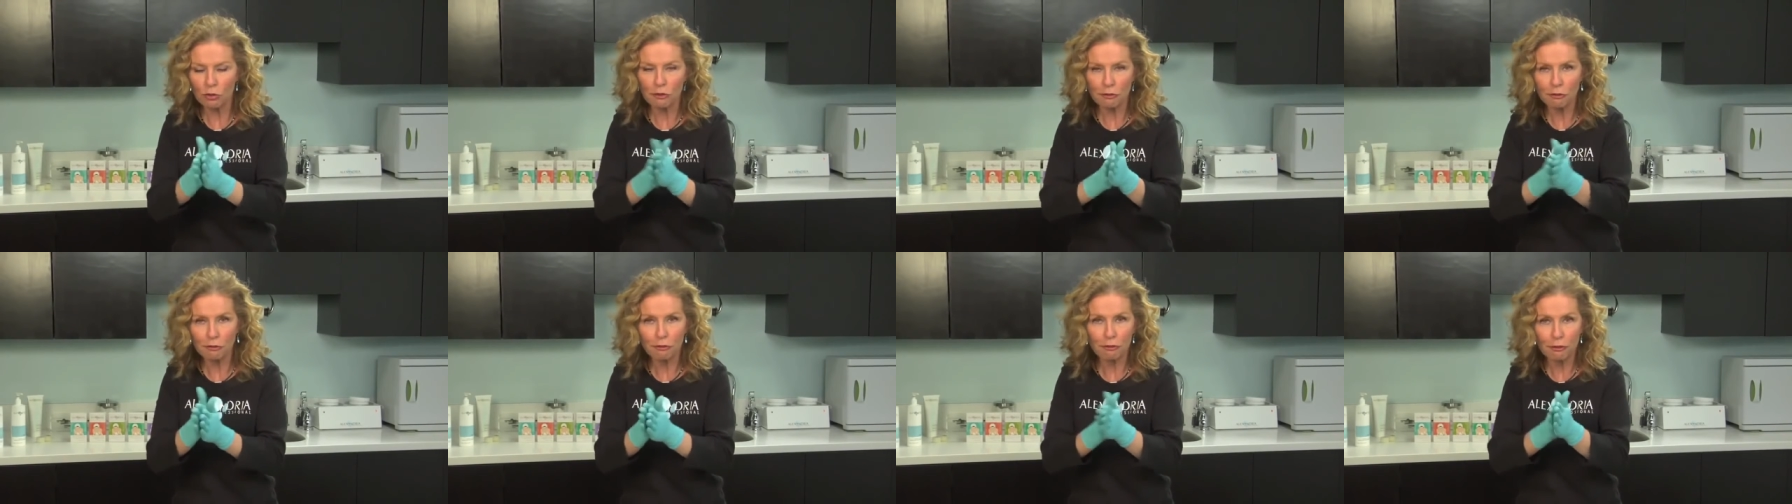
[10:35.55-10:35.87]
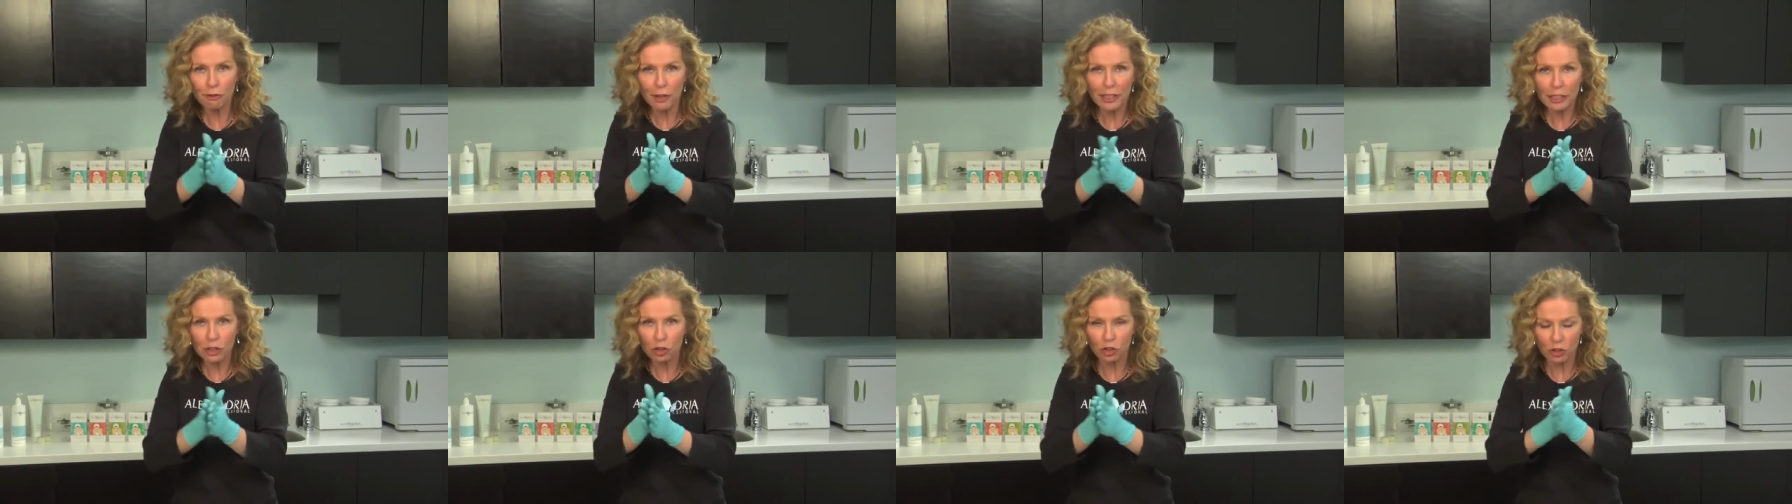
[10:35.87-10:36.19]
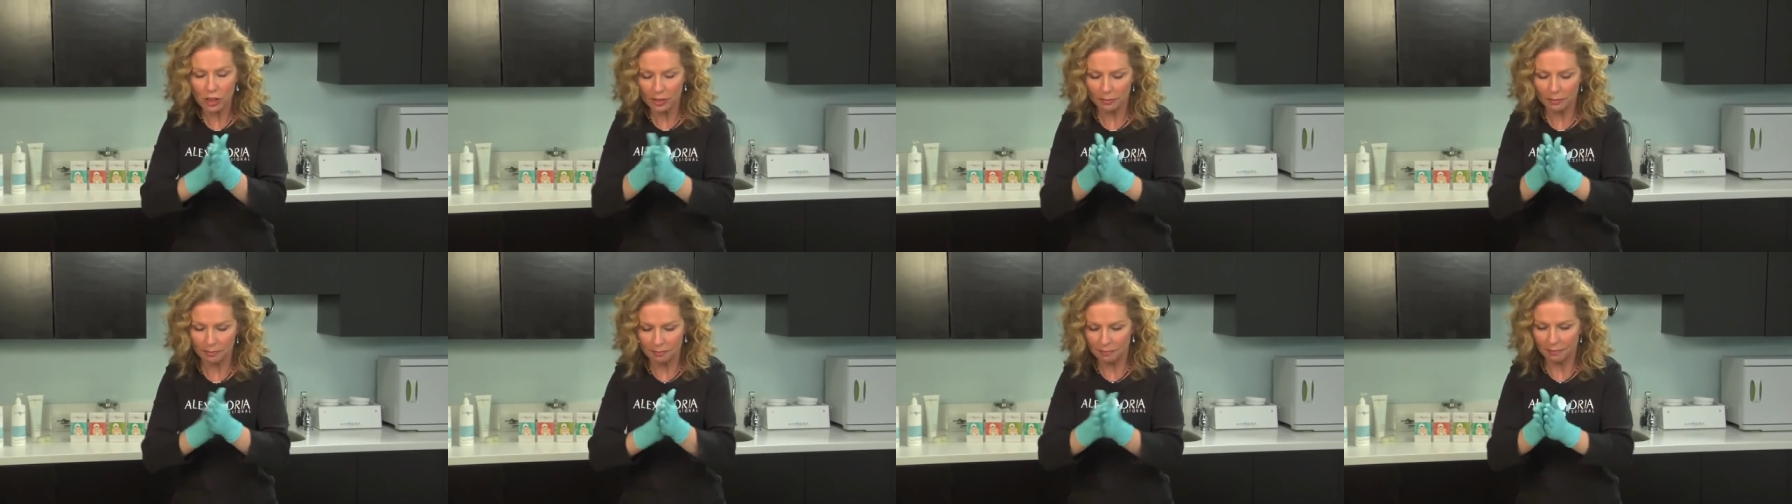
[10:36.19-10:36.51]

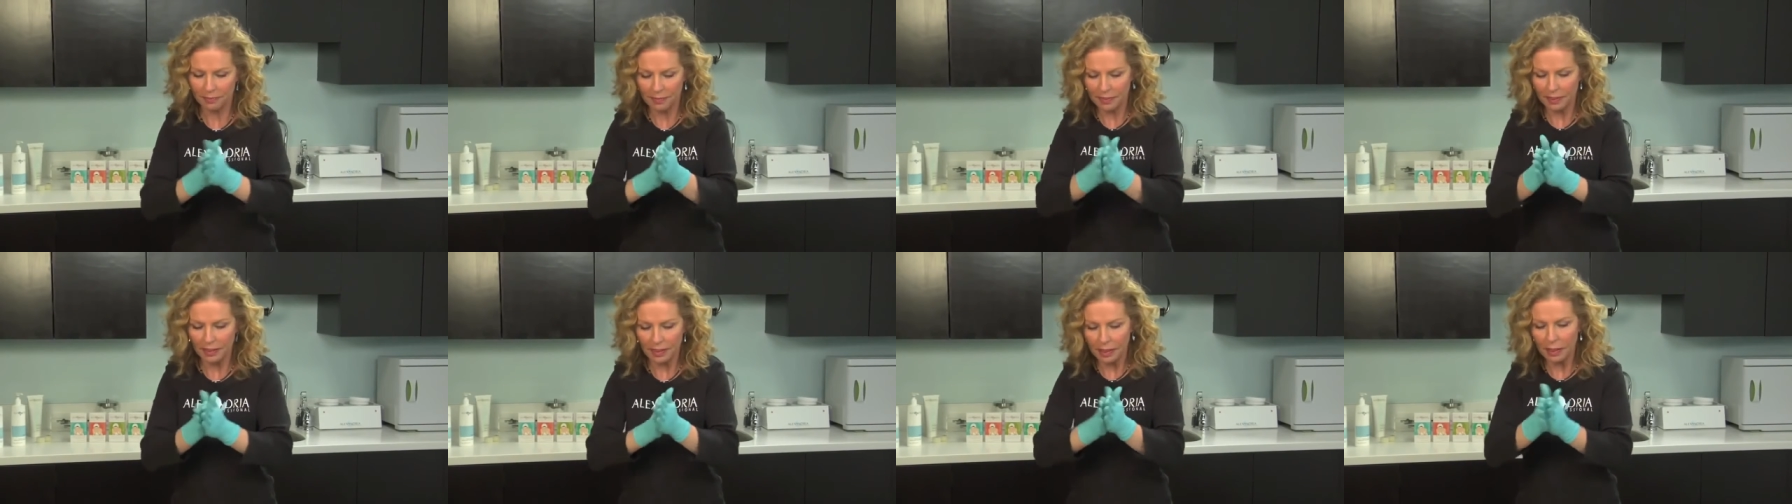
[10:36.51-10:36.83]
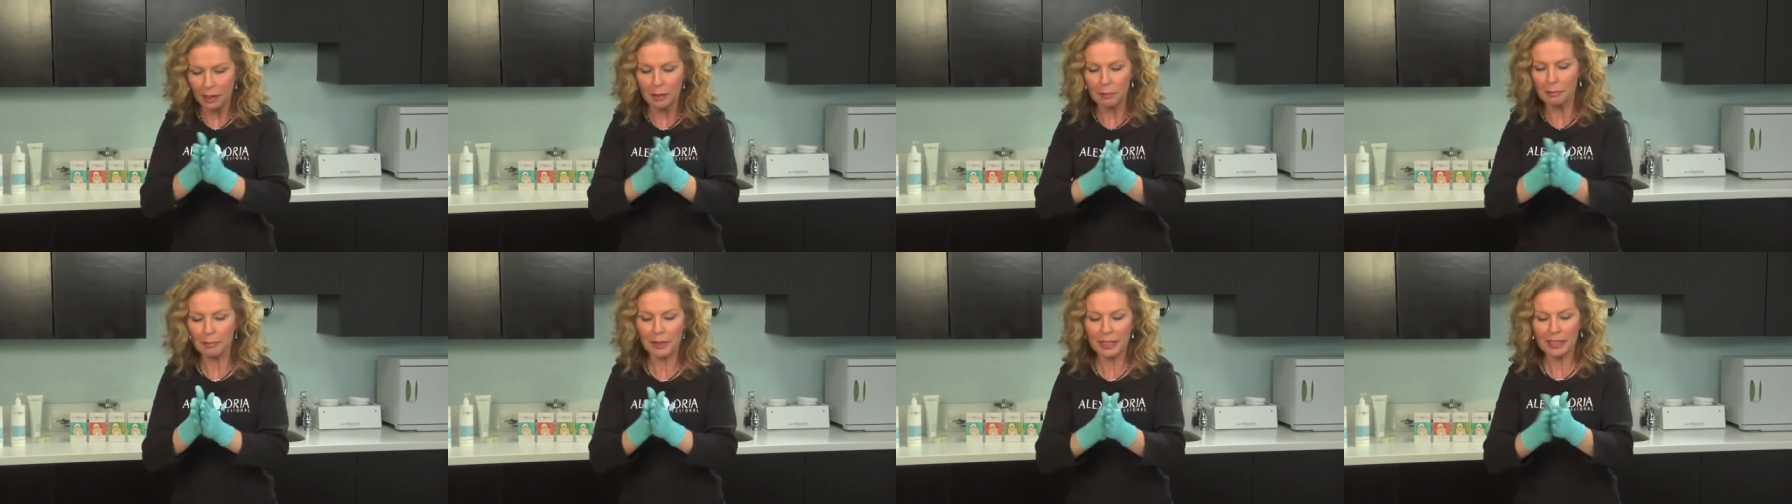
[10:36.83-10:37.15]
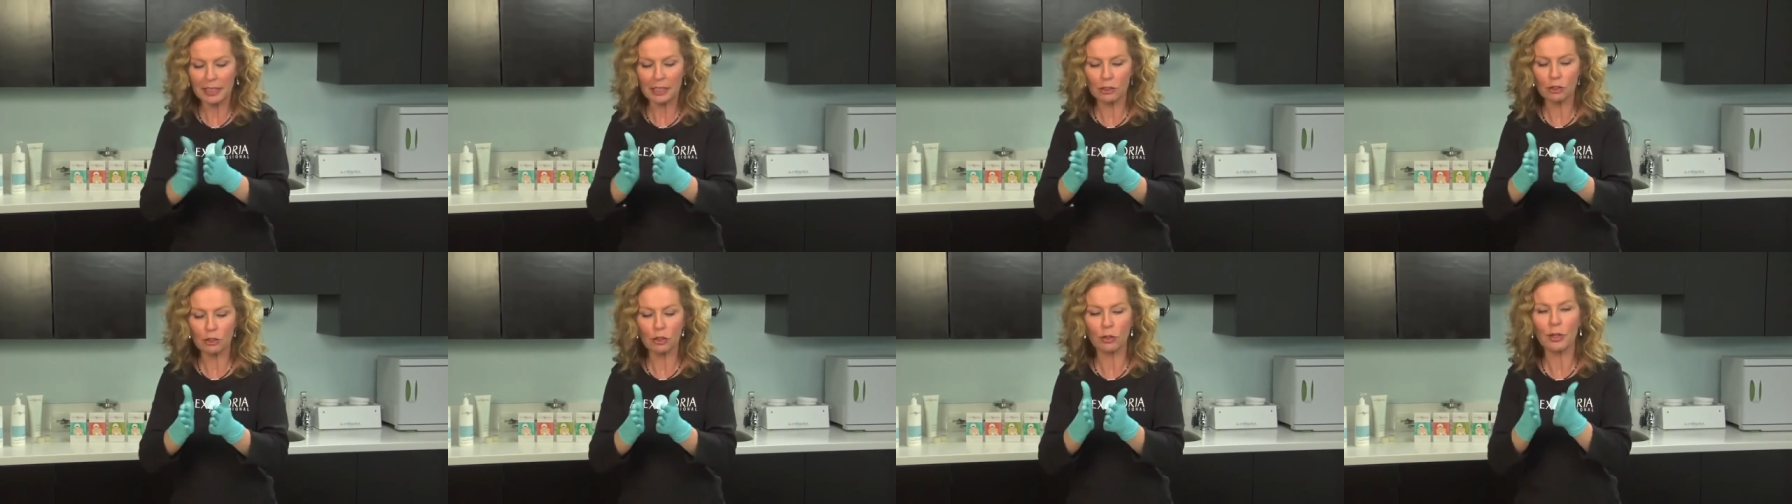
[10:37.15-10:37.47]
friction
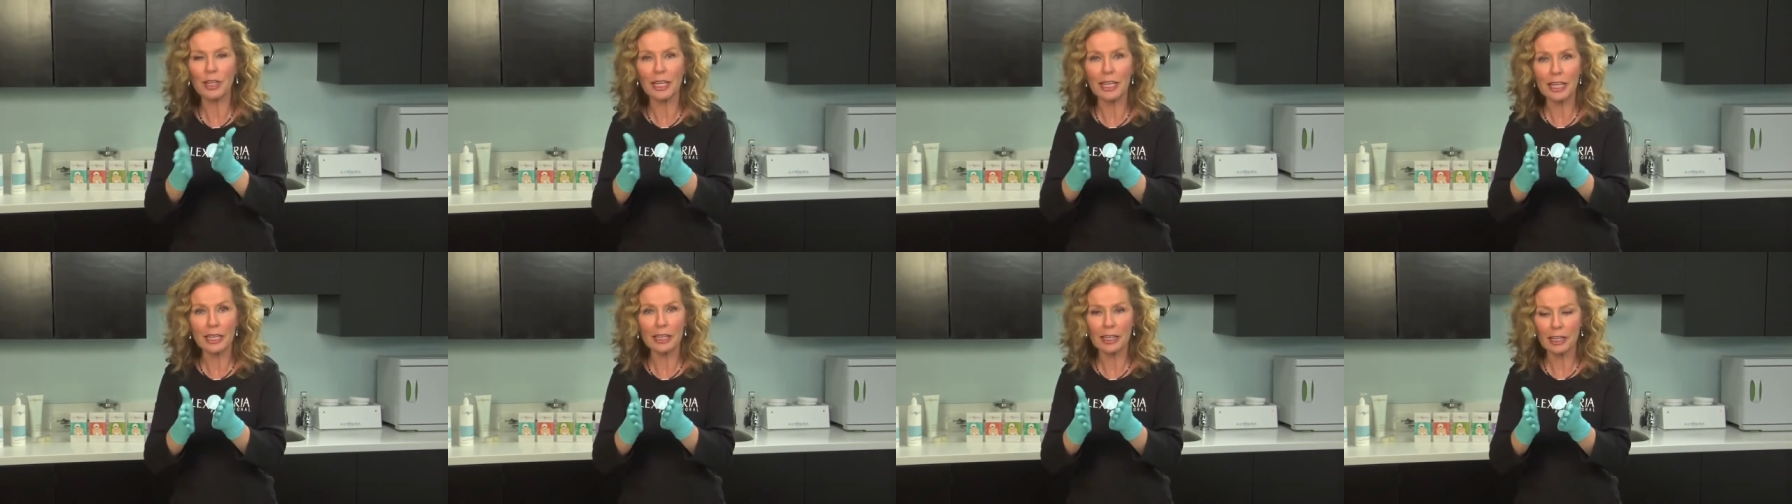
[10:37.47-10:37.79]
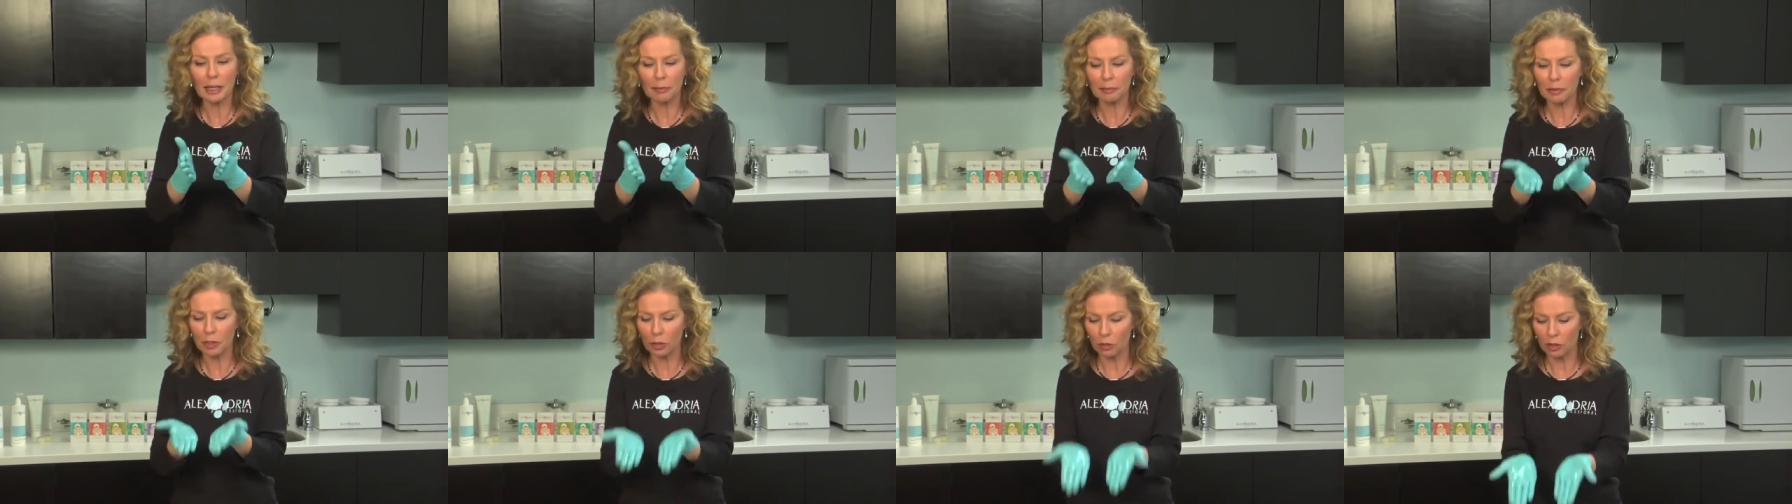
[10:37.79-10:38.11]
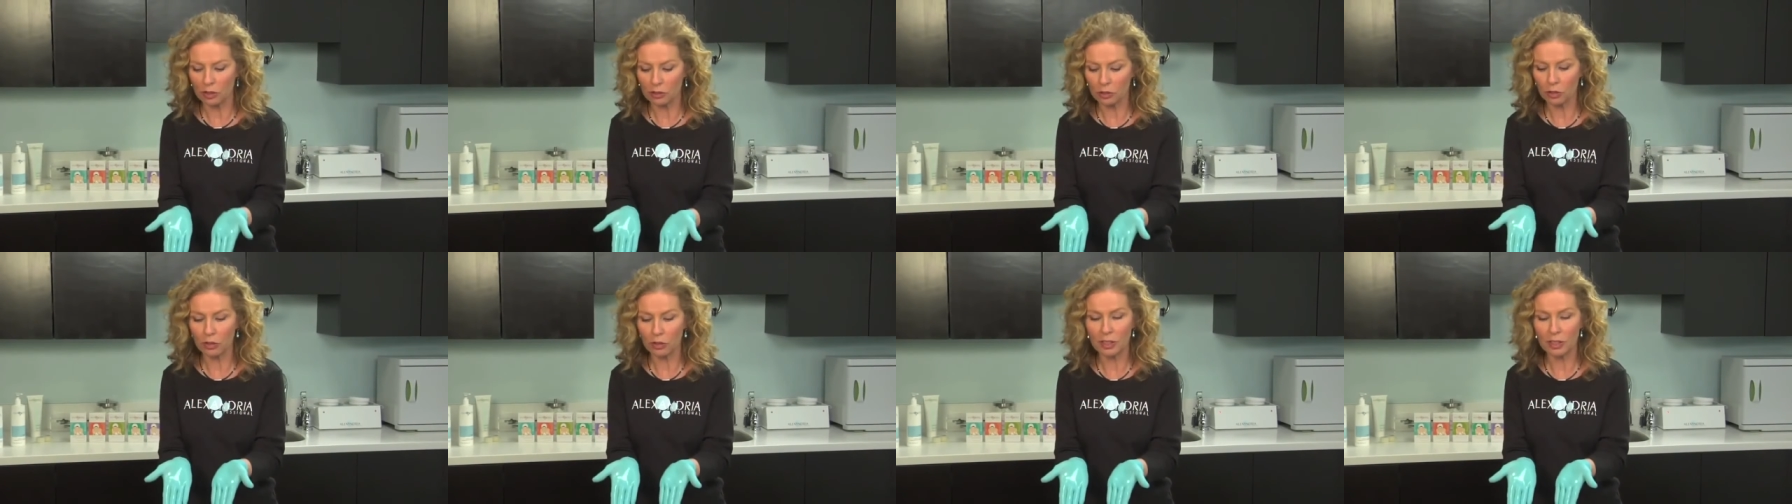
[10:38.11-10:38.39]
because you're heating up the oils.